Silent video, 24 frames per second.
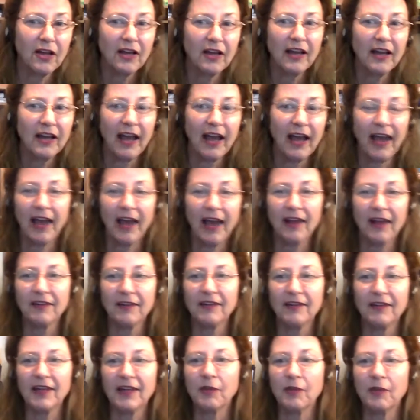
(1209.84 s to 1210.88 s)
and
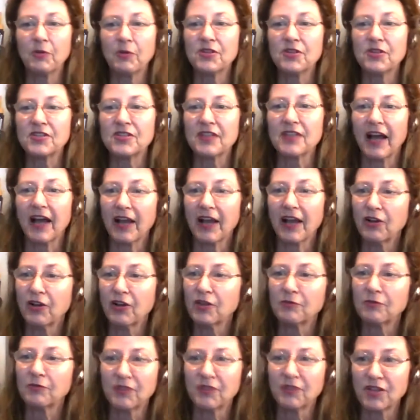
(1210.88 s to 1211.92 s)

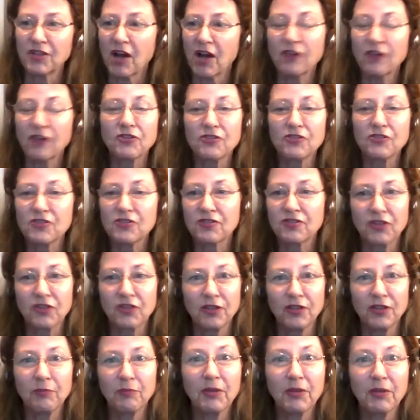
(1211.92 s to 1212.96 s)
the doctors
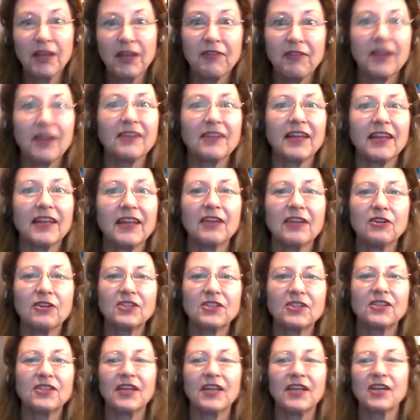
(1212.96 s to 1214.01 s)
couldn't believe it. They looked
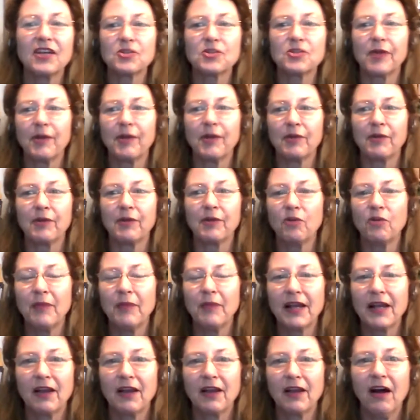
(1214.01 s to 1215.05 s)
at the x-ray and went, "Oh my
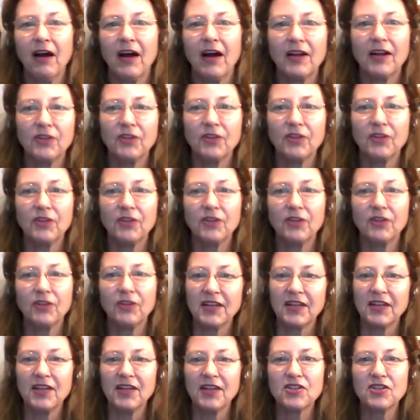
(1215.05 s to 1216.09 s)
God, you have the
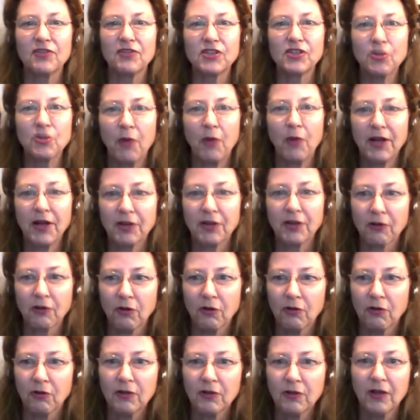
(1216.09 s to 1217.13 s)
knees of a
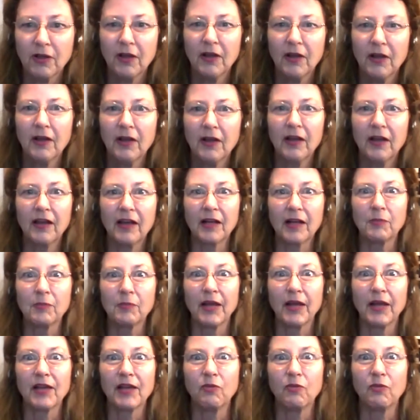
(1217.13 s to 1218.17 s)
20-year-old." And I'm
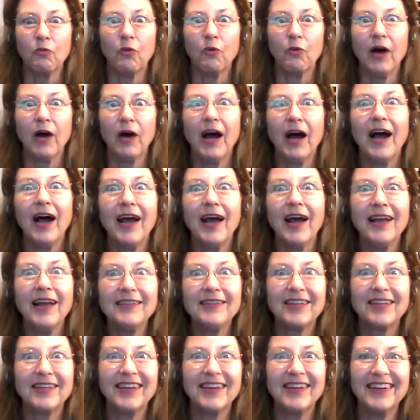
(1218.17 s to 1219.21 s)
like,
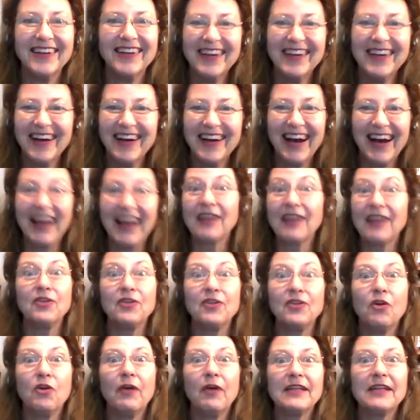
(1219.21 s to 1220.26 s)
"What?" I had
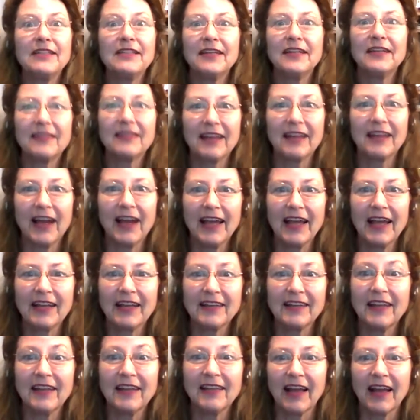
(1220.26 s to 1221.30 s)
no idea that I had
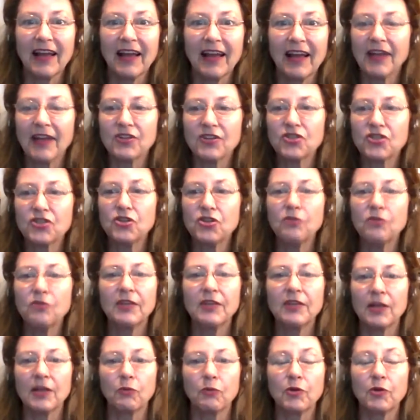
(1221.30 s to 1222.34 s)
done that. I just knew that
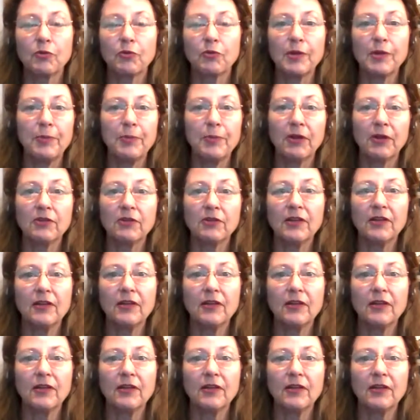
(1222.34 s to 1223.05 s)
it would rebuild it,